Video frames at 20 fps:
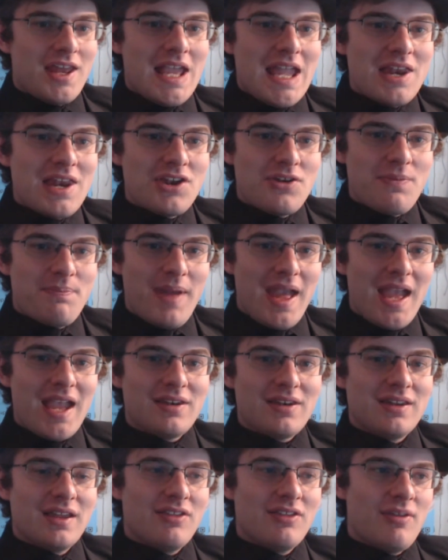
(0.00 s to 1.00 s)
heated debate
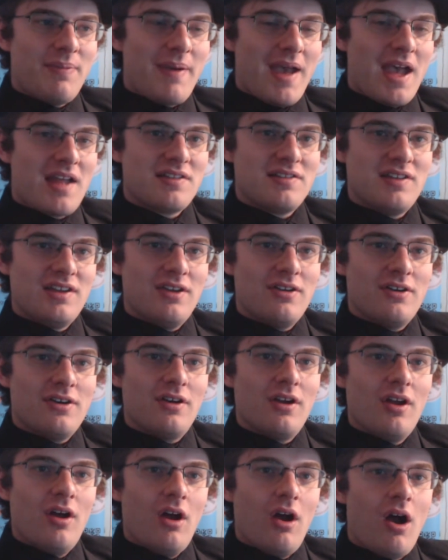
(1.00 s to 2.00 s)
in the past year
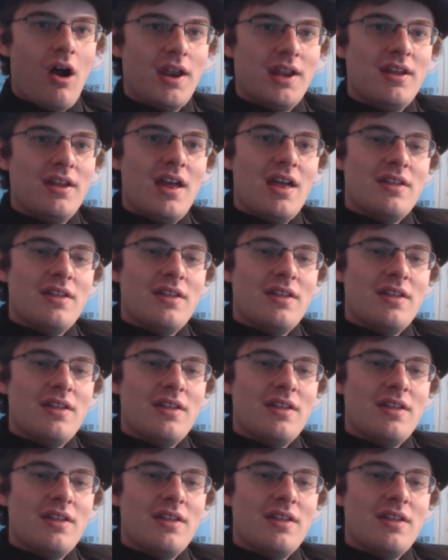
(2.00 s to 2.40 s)
on it.